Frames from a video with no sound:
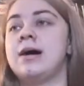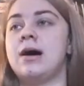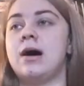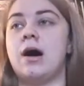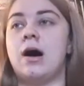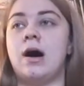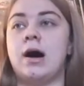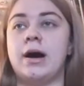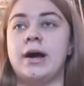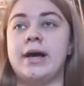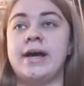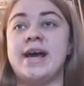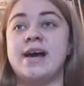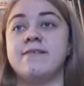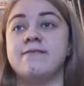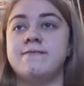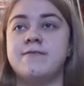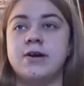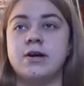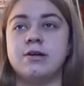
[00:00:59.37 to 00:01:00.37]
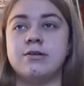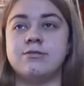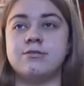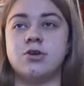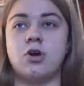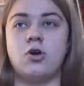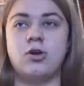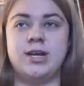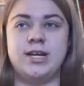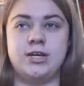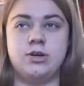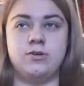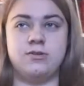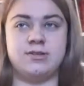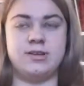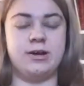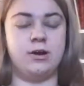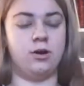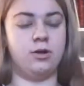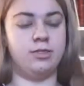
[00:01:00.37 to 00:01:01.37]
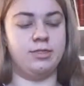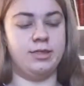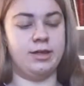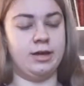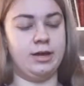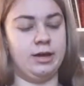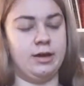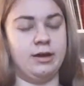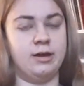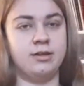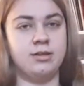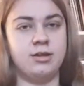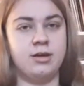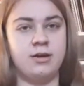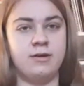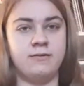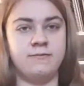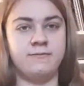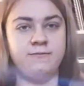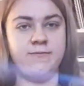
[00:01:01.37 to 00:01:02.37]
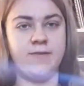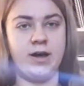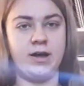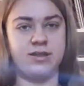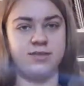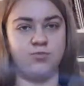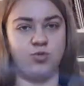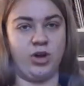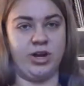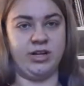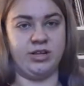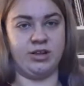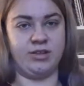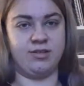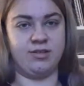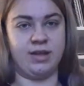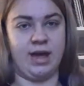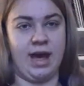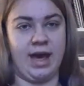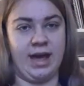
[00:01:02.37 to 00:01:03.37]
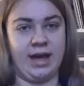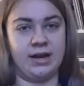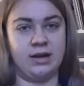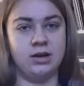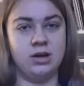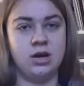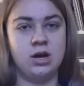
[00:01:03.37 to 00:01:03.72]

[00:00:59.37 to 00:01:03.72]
I at first only used it on the first brightness setting,